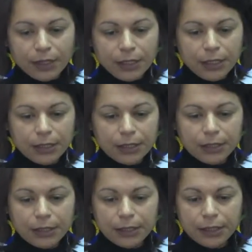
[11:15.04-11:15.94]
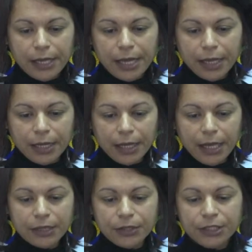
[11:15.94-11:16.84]
uh,
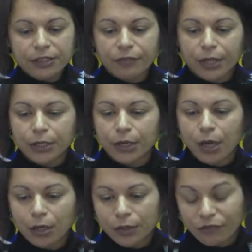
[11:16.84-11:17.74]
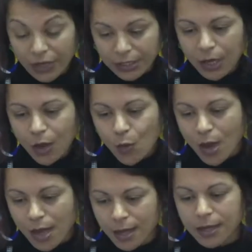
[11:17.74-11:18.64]
Anthony van, van Goa,